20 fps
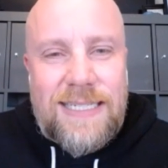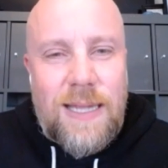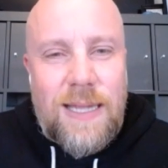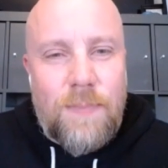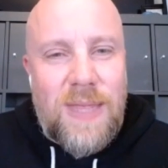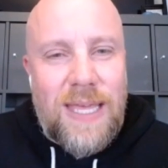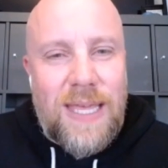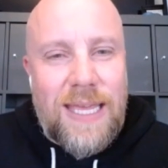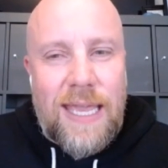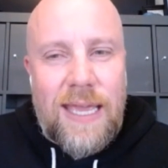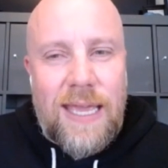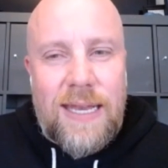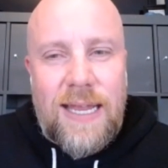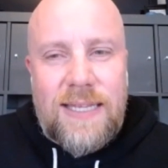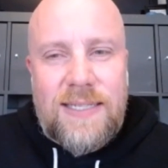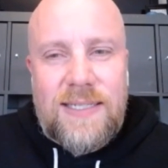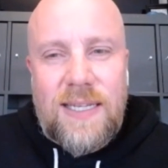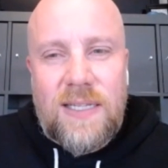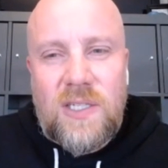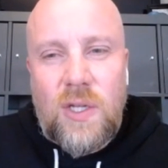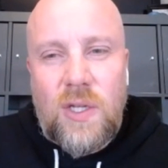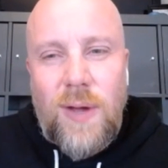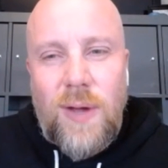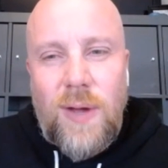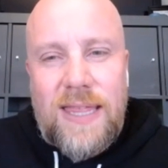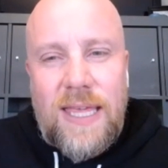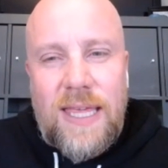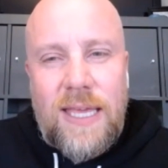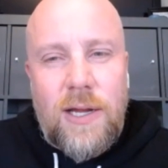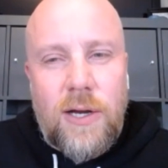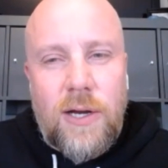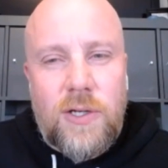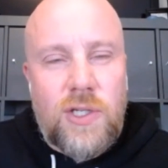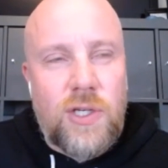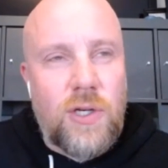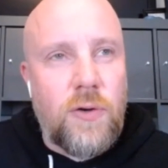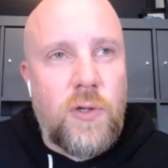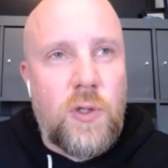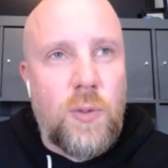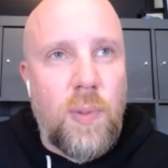something in us. And so I think our
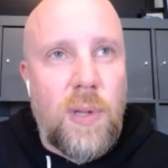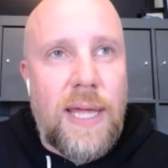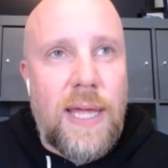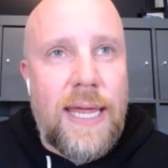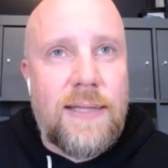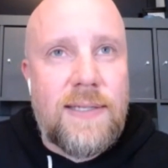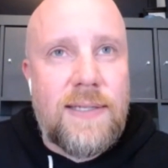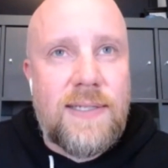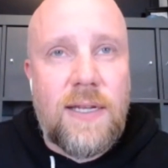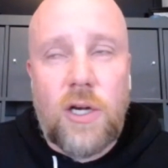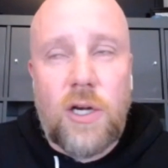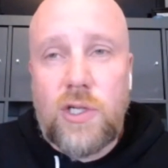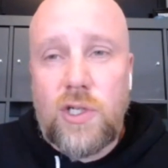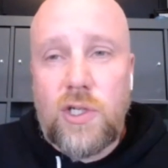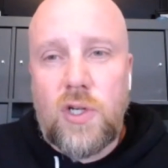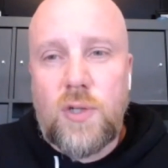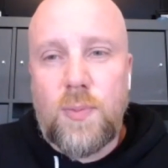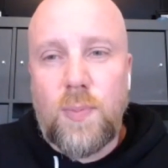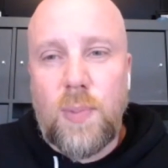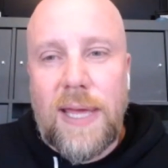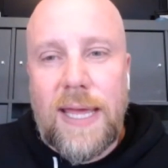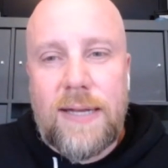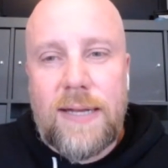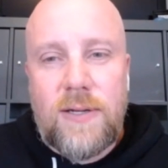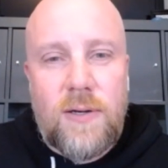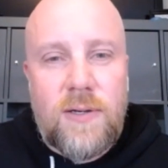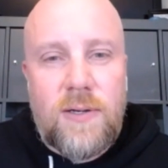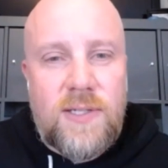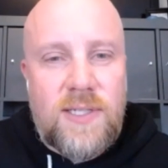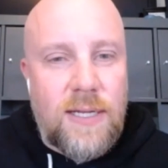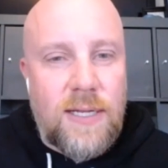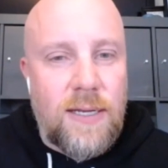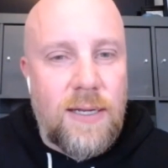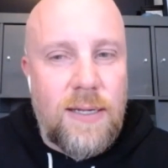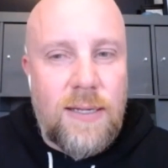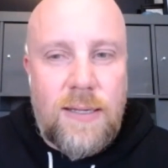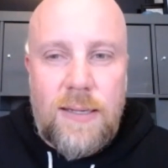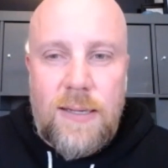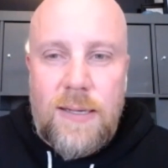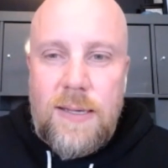church plants and our church planters and
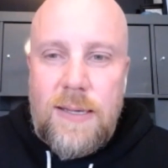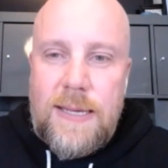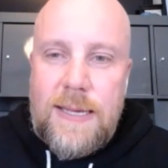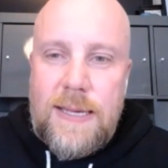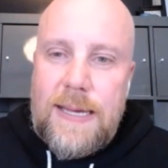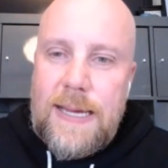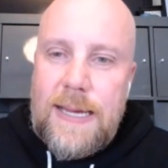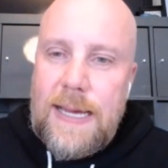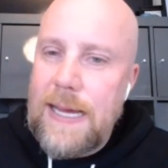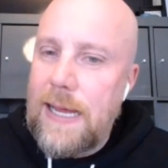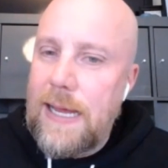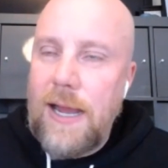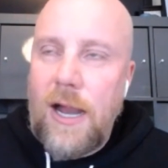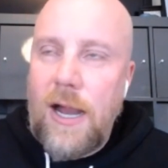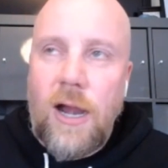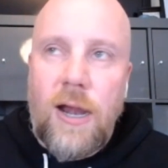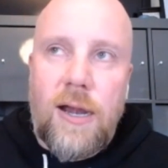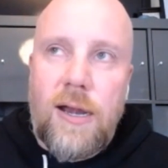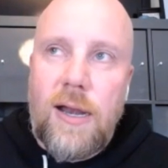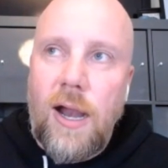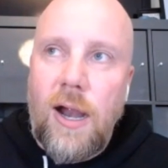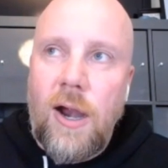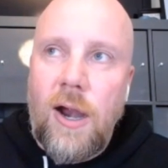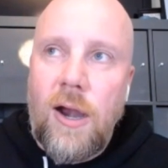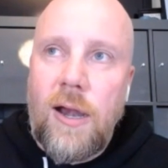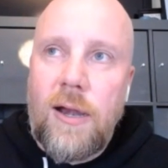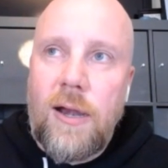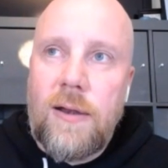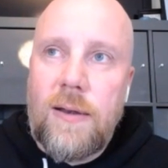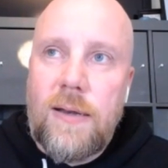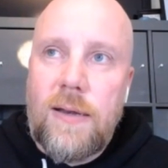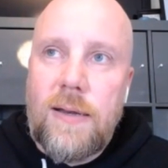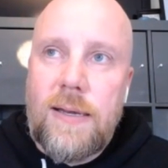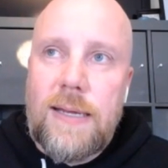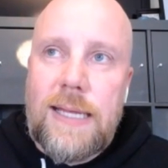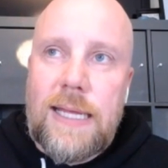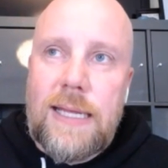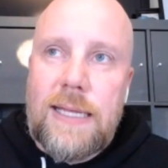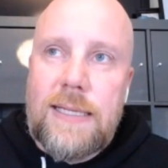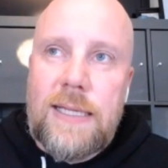are
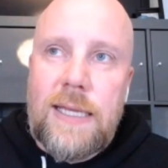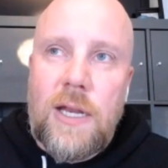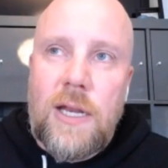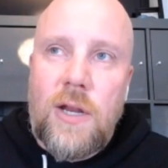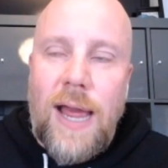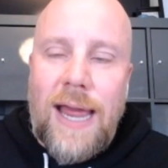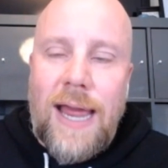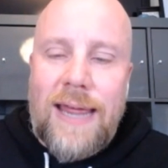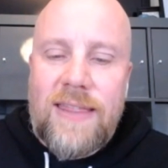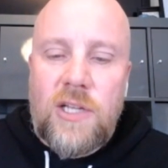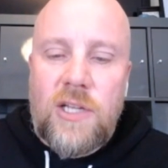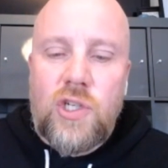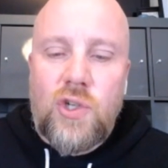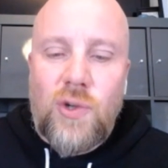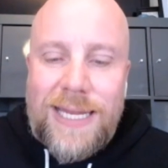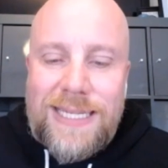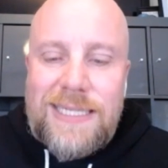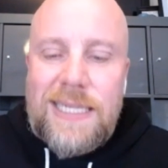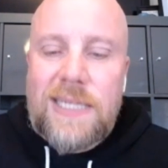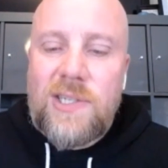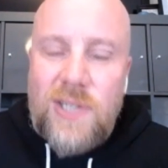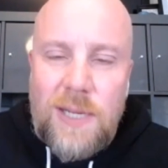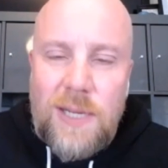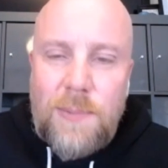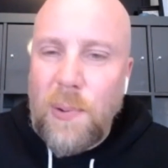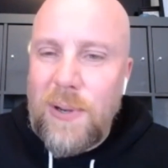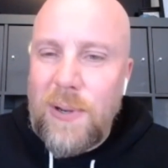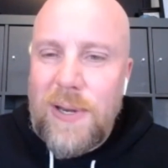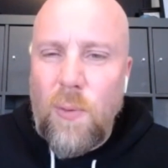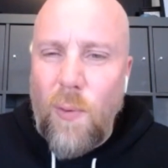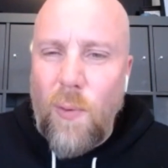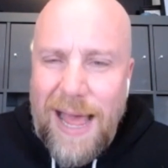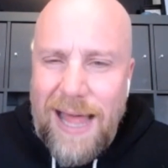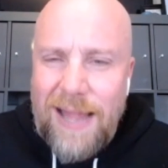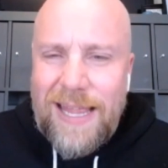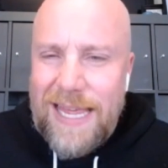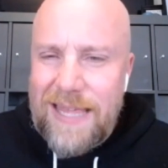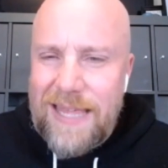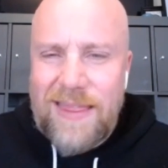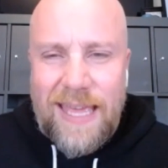I think transitioning pretty
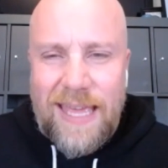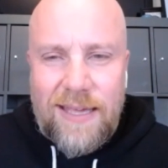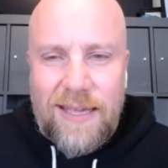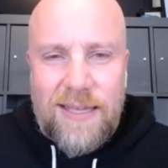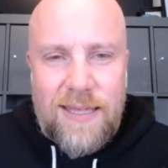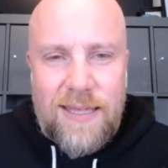well, I think.